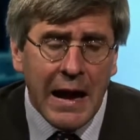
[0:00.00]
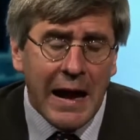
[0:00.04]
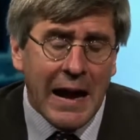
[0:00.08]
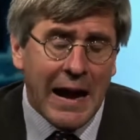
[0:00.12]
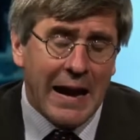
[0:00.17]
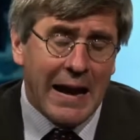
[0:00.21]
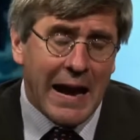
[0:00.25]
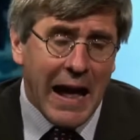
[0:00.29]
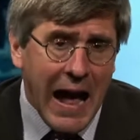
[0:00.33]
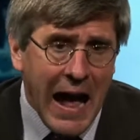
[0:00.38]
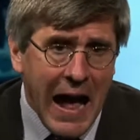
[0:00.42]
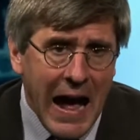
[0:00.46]

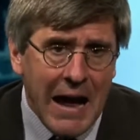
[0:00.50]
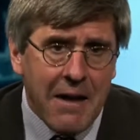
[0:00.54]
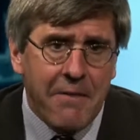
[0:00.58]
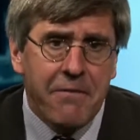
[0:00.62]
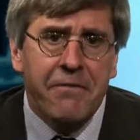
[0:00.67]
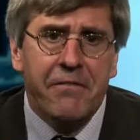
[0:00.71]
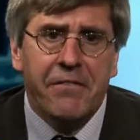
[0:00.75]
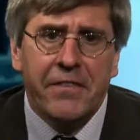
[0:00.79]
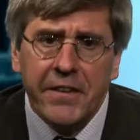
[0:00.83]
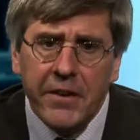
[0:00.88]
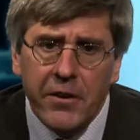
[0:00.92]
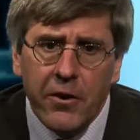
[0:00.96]
And I
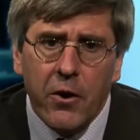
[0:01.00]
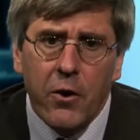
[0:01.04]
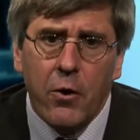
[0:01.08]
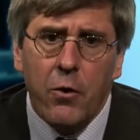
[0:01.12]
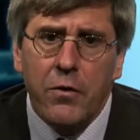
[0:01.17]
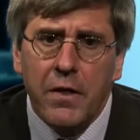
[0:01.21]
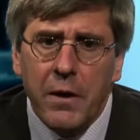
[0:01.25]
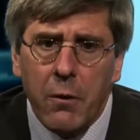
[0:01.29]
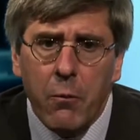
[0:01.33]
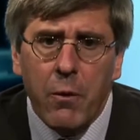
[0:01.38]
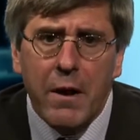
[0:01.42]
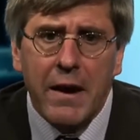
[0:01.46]

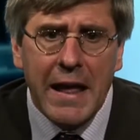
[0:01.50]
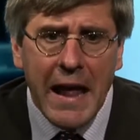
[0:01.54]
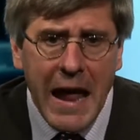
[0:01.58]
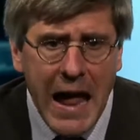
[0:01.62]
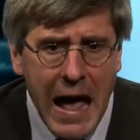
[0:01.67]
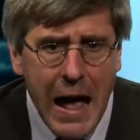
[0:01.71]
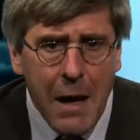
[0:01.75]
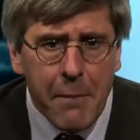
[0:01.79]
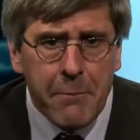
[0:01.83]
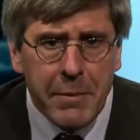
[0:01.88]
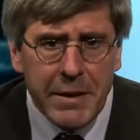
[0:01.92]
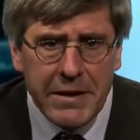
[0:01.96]
fear that what
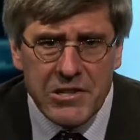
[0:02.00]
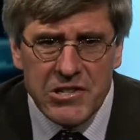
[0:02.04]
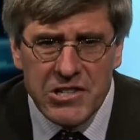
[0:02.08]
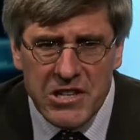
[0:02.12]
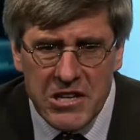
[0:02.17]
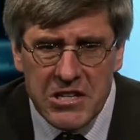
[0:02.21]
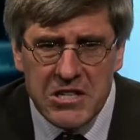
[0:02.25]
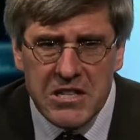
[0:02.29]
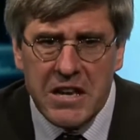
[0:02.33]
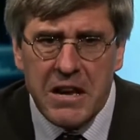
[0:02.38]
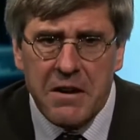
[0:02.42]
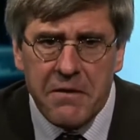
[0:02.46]
happens
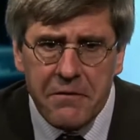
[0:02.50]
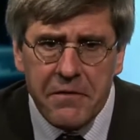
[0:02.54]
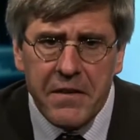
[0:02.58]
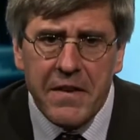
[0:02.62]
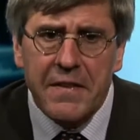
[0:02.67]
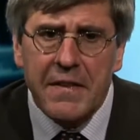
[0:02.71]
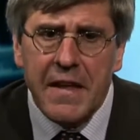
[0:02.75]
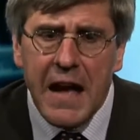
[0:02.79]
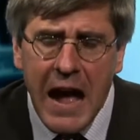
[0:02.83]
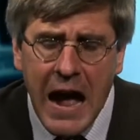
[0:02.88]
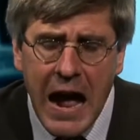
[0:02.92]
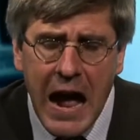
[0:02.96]
is if
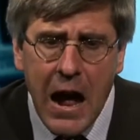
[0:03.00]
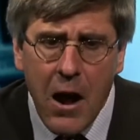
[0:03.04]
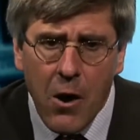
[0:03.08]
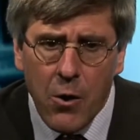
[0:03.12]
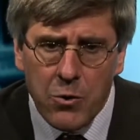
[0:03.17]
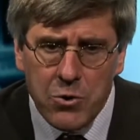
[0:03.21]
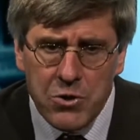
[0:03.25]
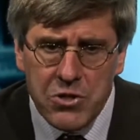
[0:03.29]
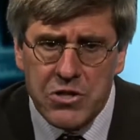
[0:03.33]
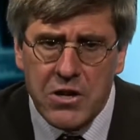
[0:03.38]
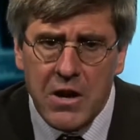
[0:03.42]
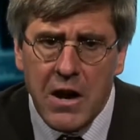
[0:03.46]
in the
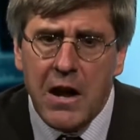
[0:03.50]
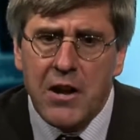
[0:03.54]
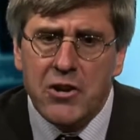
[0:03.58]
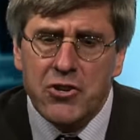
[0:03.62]
House,